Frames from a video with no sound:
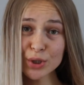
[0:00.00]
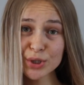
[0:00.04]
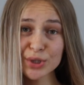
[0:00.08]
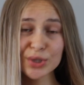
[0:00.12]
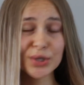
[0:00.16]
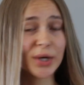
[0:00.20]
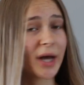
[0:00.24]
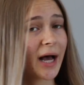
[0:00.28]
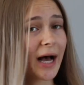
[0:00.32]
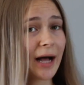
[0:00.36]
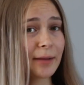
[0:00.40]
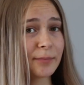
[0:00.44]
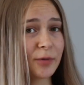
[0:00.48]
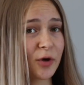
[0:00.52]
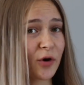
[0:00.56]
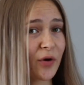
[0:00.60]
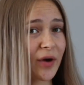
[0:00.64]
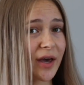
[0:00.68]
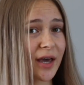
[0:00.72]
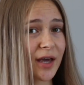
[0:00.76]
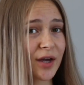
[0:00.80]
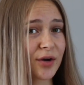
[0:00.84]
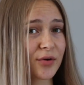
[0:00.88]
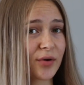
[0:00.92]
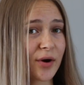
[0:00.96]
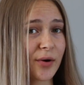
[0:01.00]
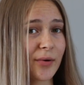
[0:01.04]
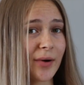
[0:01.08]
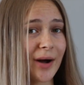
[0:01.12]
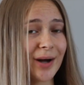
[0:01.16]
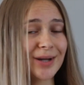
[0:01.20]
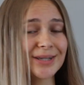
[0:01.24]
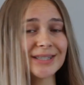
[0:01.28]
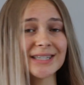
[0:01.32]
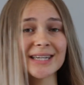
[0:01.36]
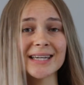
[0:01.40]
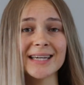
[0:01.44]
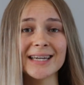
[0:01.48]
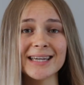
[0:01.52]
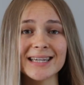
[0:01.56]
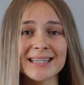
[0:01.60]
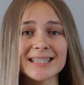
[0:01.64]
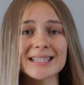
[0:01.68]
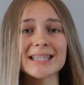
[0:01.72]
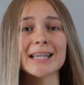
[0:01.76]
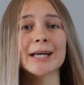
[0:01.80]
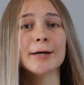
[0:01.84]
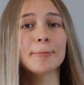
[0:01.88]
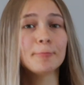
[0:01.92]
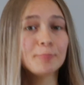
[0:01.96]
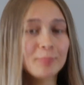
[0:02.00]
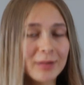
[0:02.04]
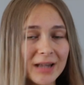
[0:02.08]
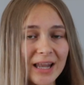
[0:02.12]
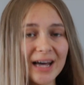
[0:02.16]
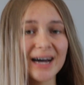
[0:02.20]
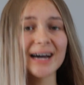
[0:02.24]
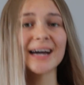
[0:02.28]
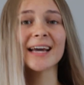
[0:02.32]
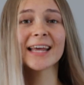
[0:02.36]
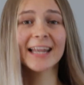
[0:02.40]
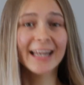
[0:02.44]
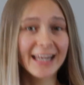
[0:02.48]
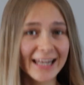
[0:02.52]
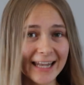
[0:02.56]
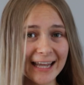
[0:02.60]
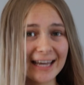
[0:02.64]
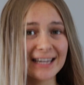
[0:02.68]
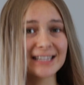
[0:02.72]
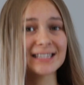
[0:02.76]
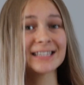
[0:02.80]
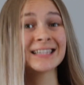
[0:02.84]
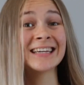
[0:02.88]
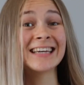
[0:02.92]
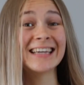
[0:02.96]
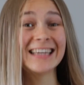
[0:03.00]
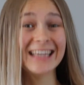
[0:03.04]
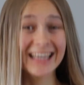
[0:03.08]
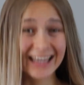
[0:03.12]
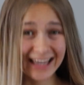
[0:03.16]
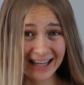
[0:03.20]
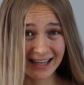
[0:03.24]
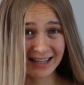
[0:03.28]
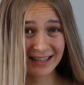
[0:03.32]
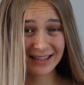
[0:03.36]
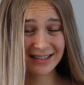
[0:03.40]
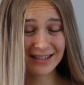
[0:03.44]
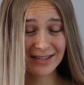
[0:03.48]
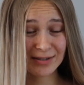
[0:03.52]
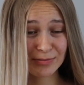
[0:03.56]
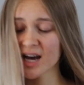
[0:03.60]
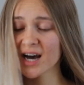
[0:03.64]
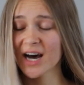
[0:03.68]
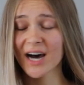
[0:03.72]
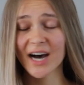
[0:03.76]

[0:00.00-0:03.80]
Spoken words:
to help your hair grow out is apply less heat.